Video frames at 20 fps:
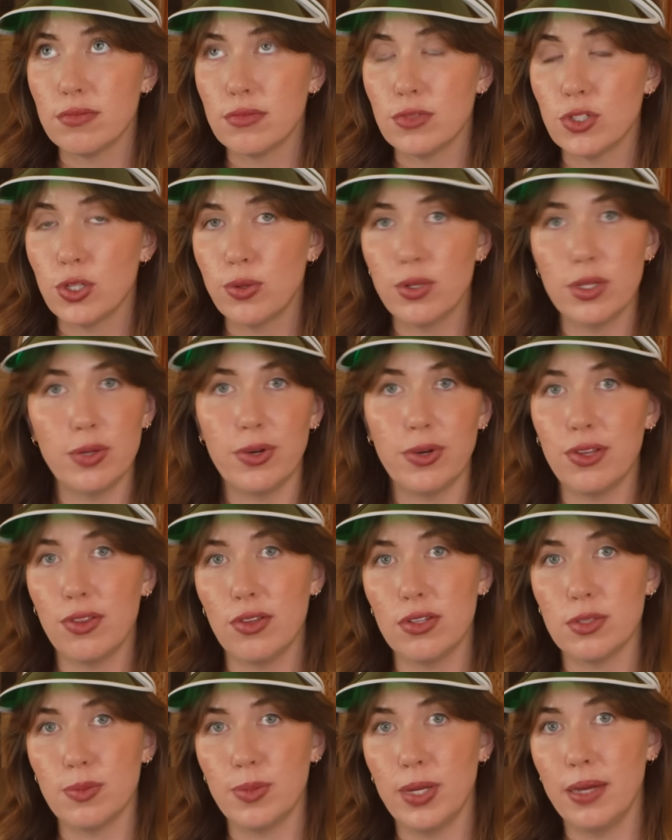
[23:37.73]
Totally worth
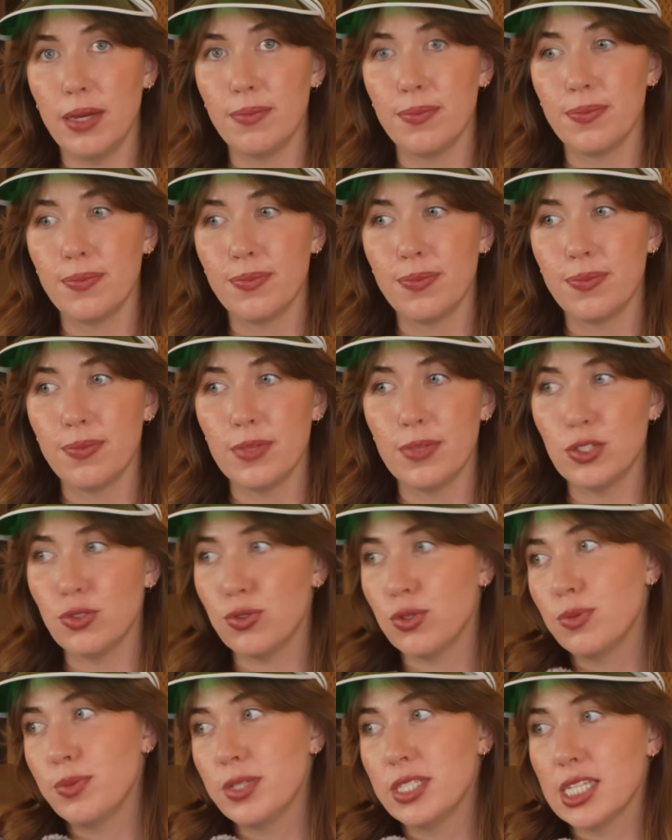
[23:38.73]
it to me. This
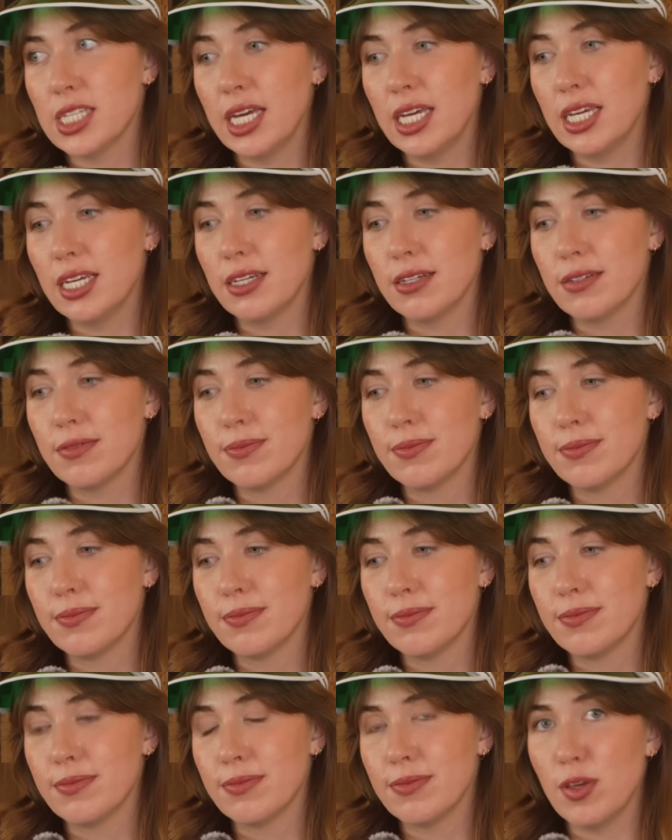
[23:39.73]
room is like
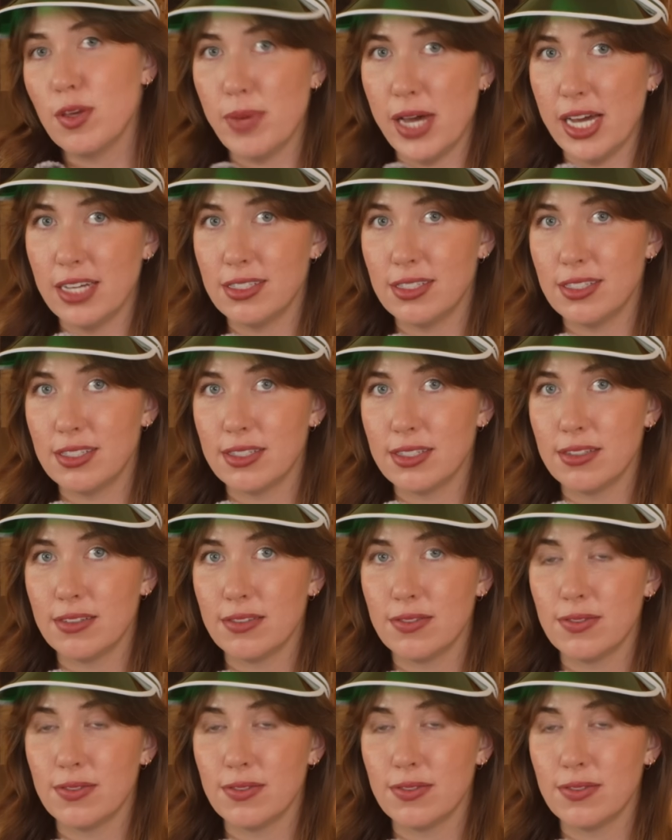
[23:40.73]
the best.